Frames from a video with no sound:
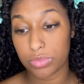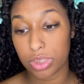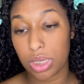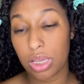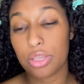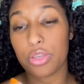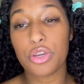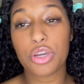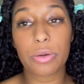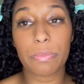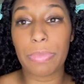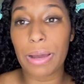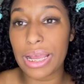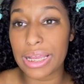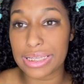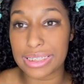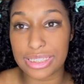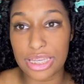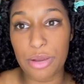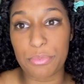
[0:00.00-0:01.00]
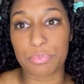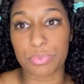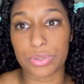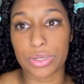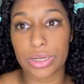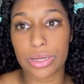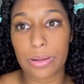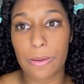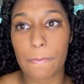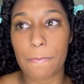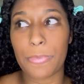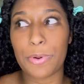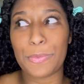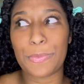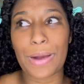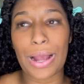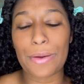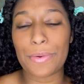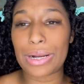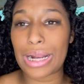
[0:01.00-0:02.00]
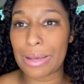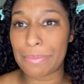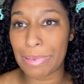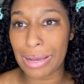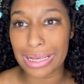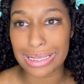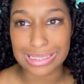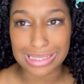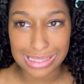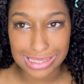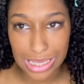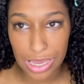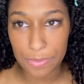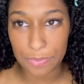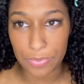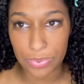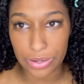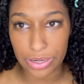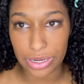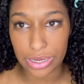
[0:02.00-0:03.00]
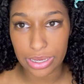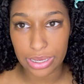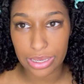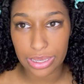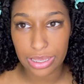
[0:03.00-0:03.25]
You could buy it separate, but why would I buy it separate